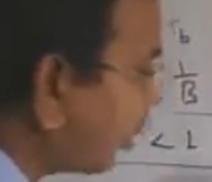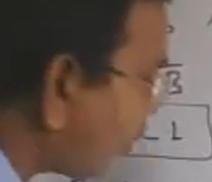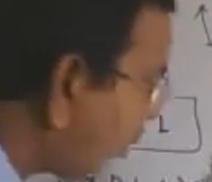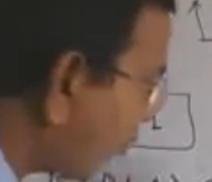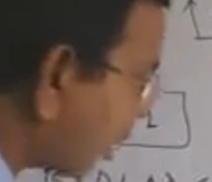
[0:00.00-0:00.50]

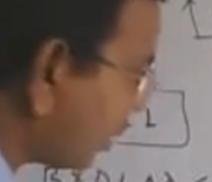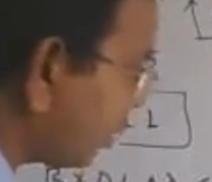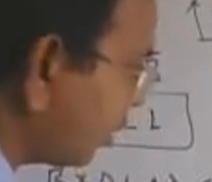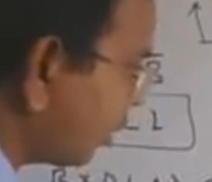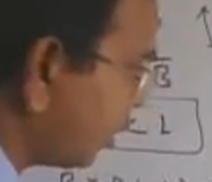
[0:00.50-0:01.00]

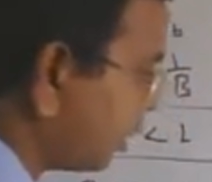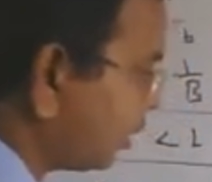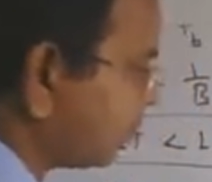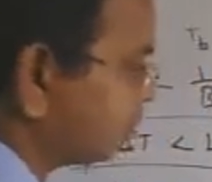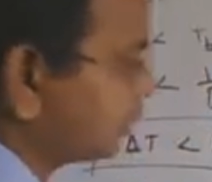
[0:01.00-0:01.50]

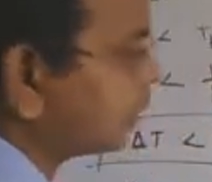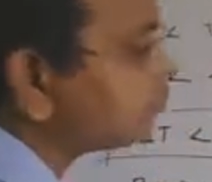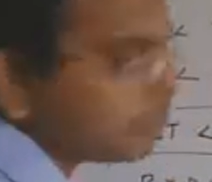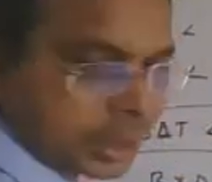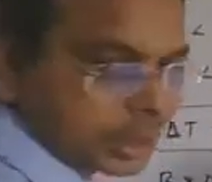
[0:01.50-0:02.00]
over
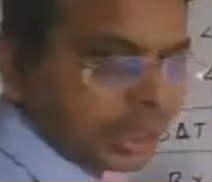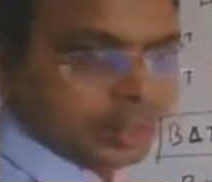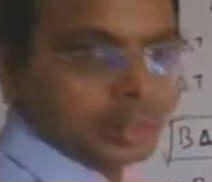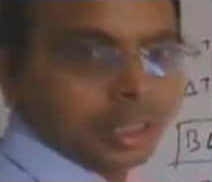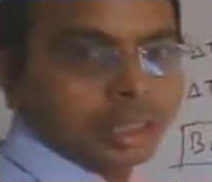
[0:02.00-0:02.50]
some
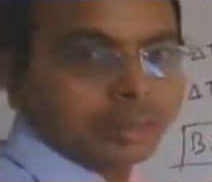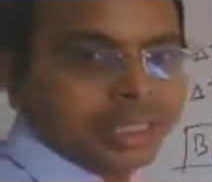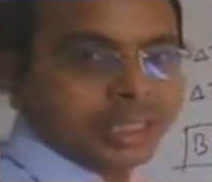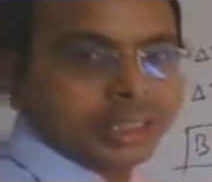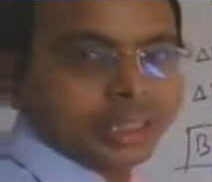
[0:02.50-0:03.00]
distance,
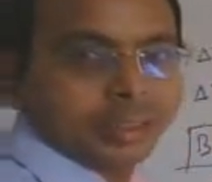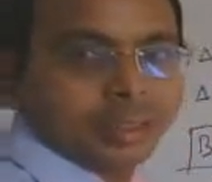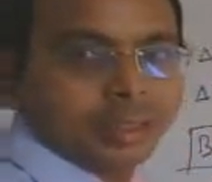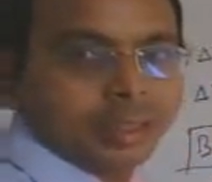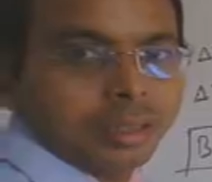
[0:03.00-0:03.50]
limiting
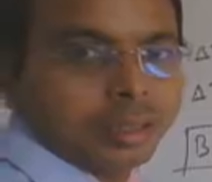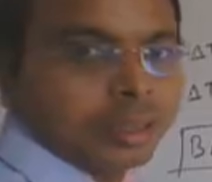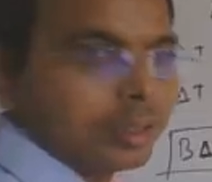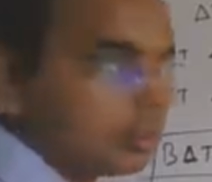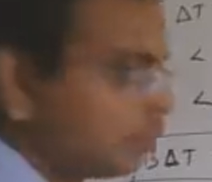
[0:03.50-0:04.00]
distance,
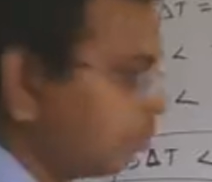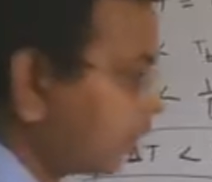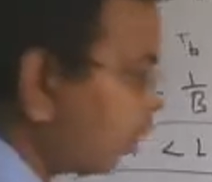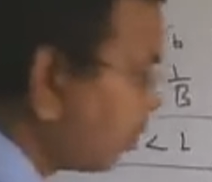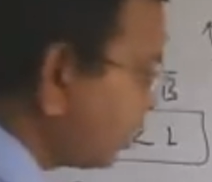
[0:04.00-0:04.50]

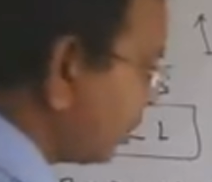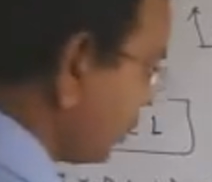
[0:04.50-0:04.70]
because